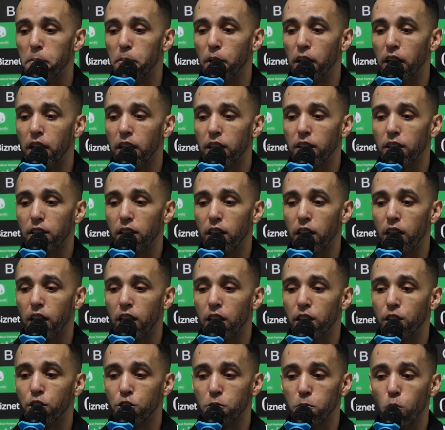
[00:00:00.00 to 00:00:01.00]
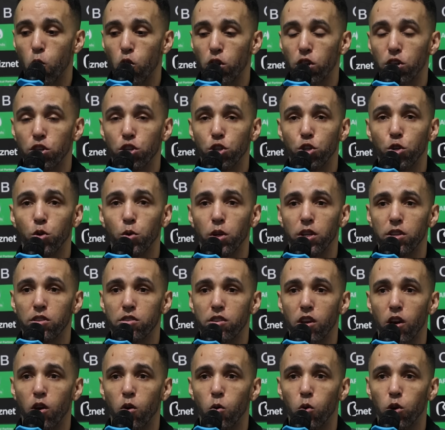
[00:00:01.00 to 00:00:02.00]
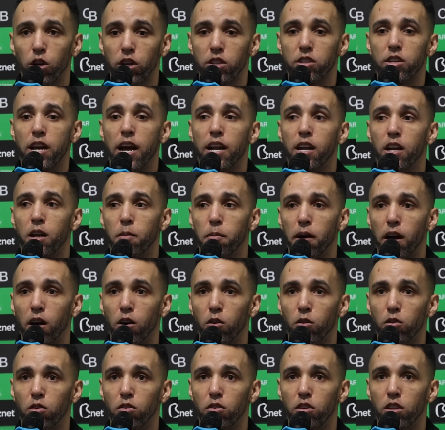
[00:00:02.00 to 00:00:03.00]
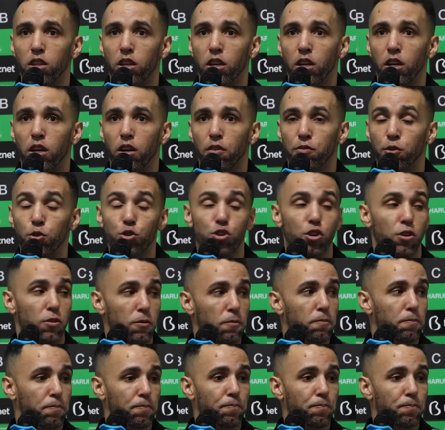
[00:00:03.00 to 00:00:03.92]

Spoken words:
But there's more to do, and so we're excited about the future.